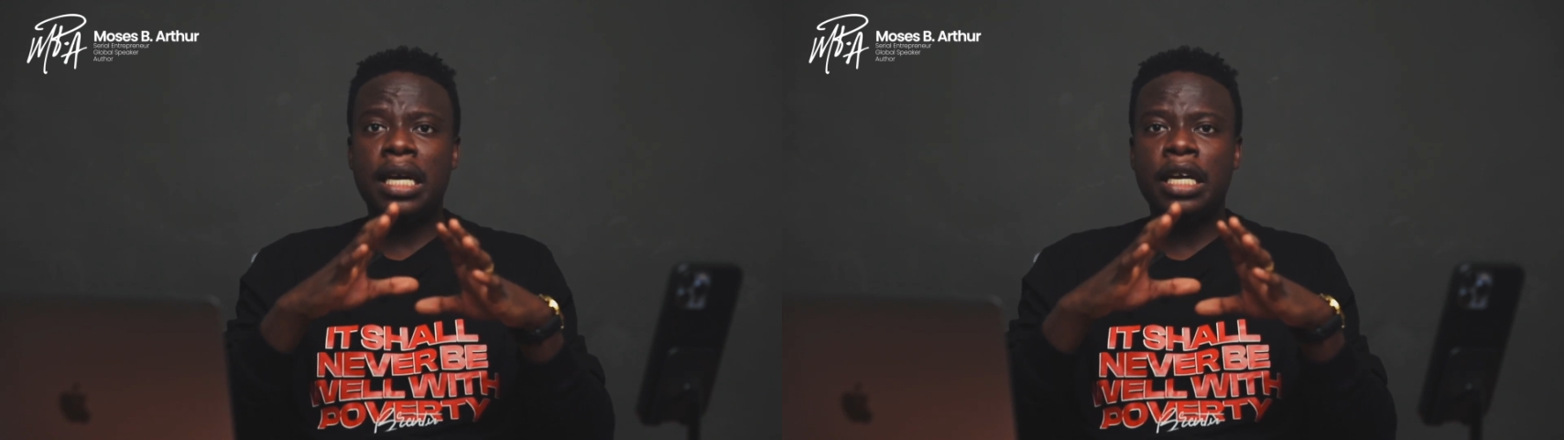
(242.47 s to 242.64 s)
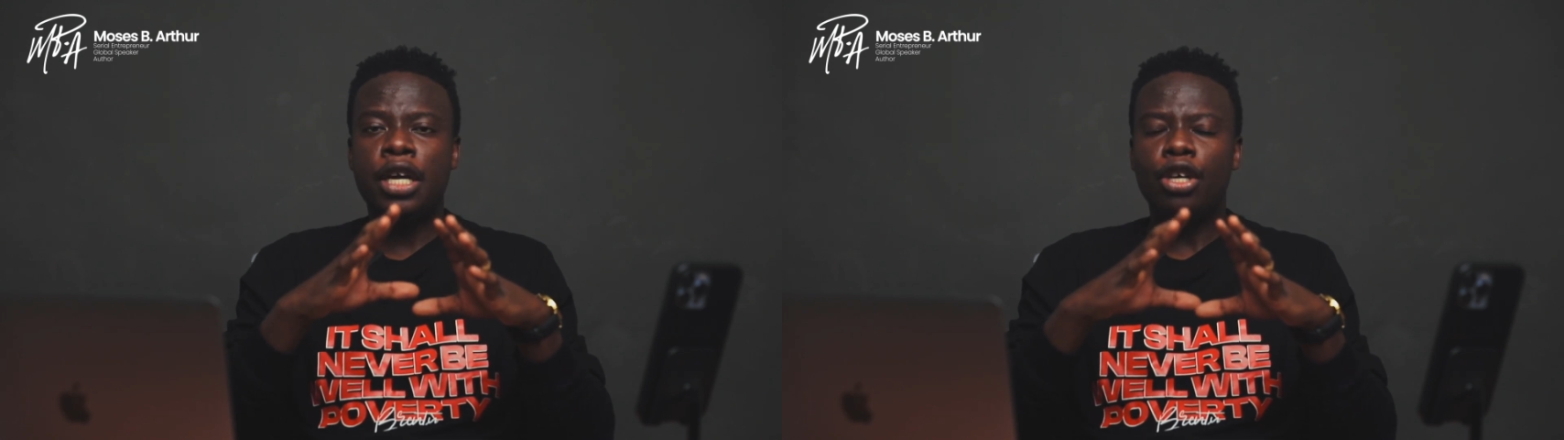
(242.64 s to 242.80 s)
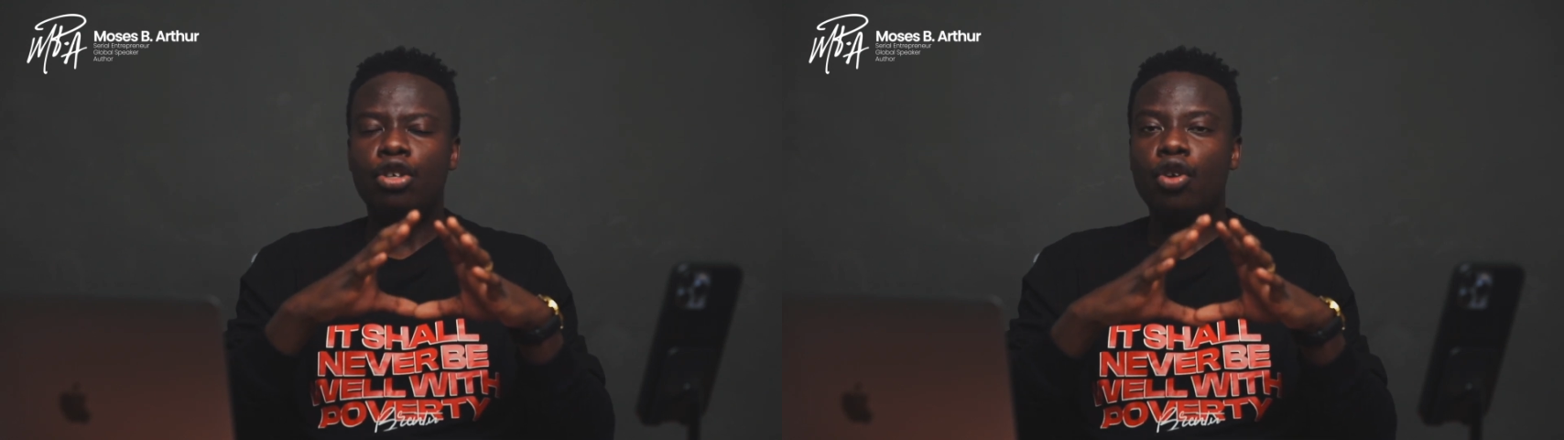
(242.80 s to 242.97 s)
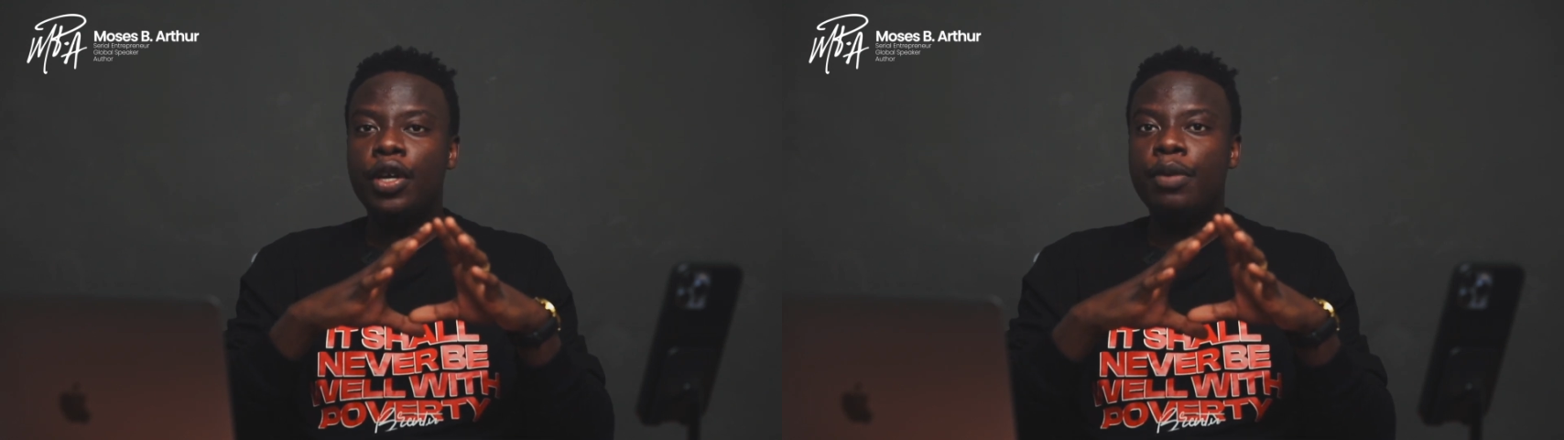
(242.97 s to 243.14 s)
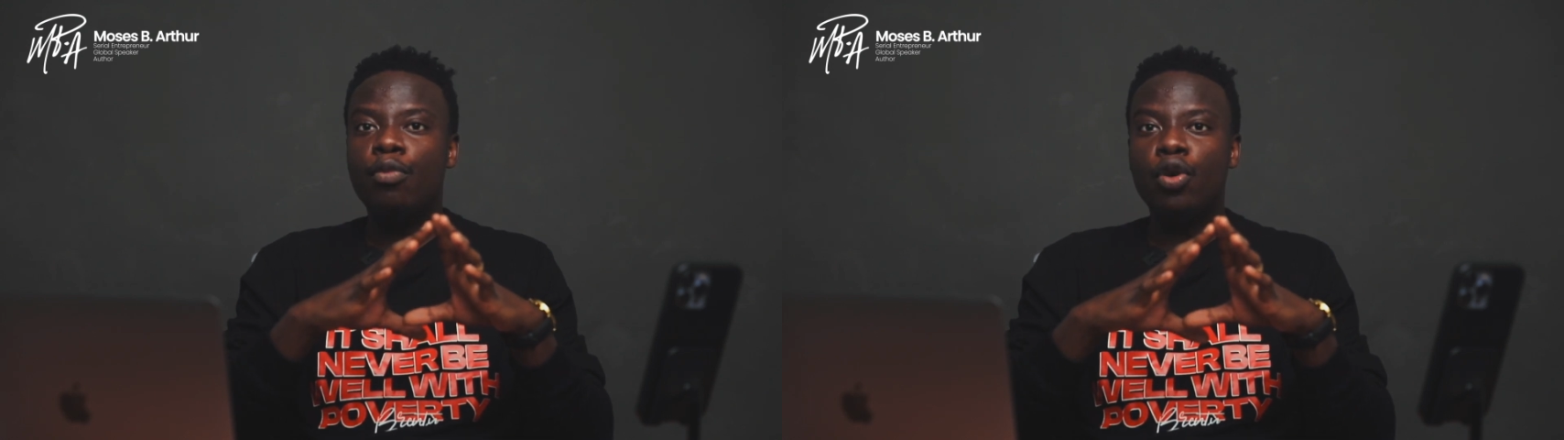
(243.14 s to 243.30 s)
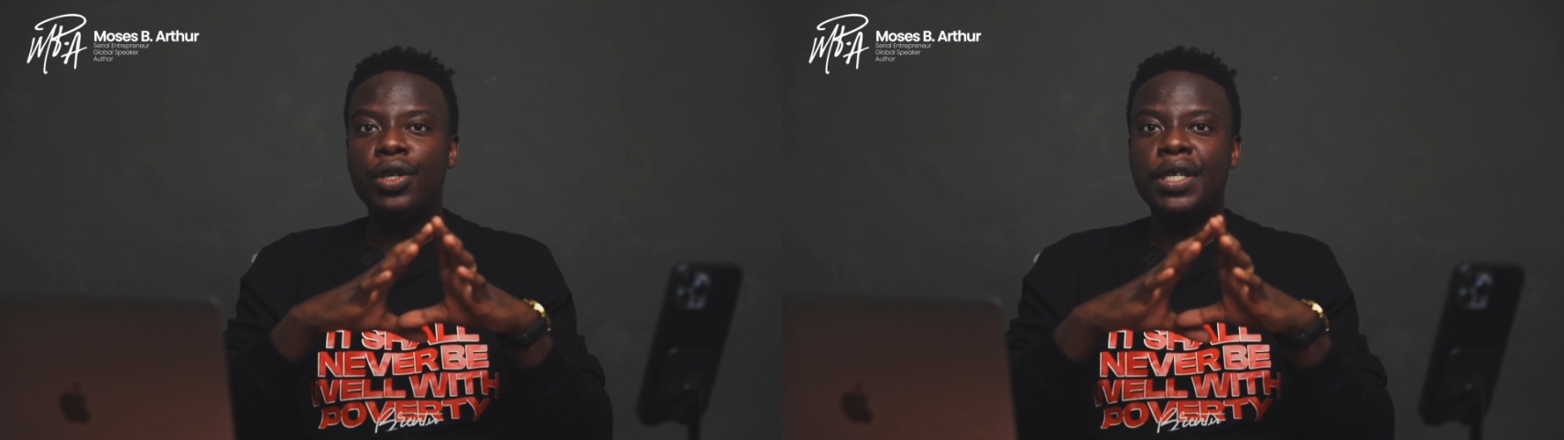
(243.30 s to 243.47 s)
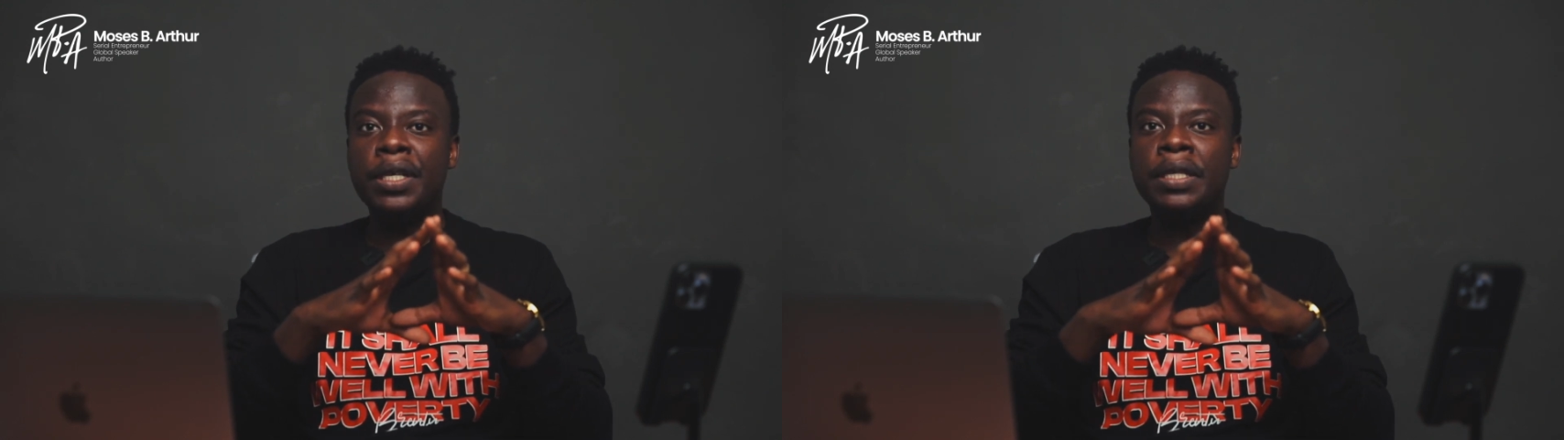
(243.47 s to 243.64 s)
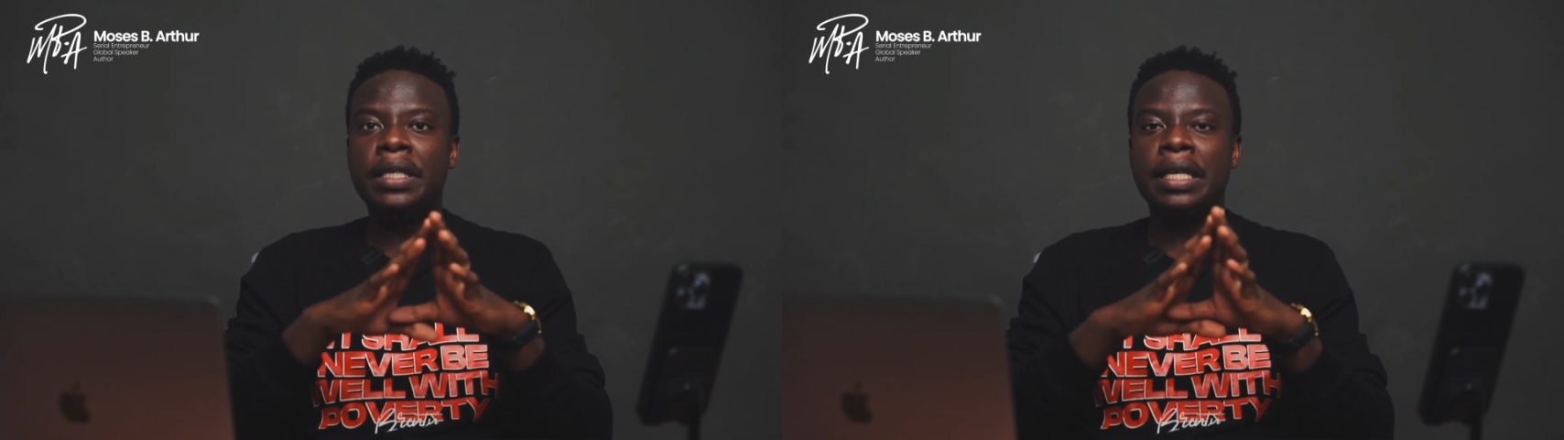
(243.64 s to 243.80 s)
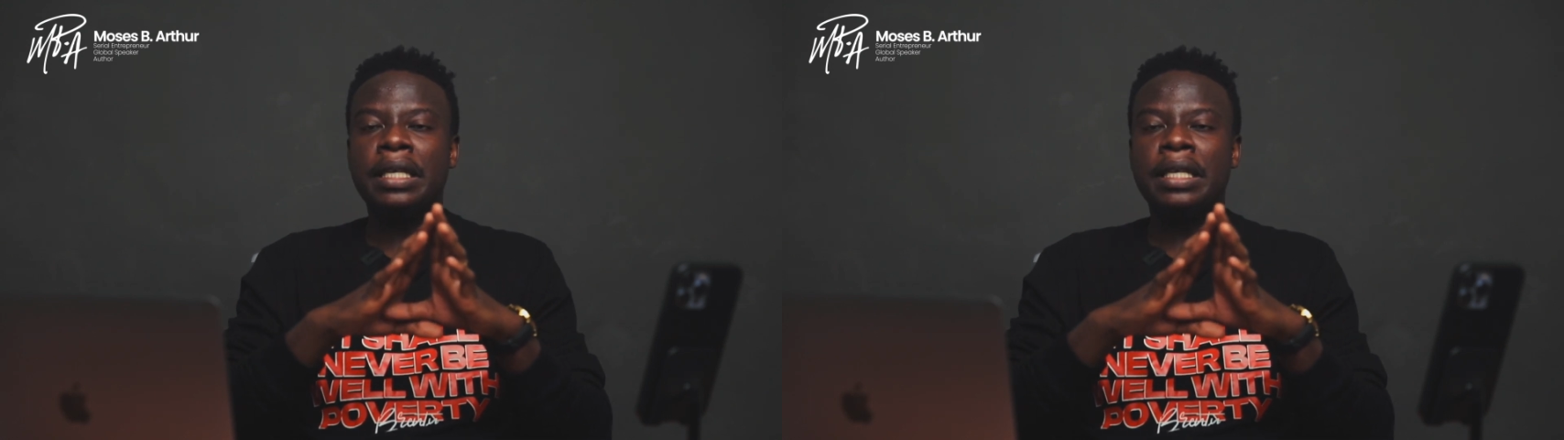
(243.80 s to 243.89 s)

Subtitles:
that your emotions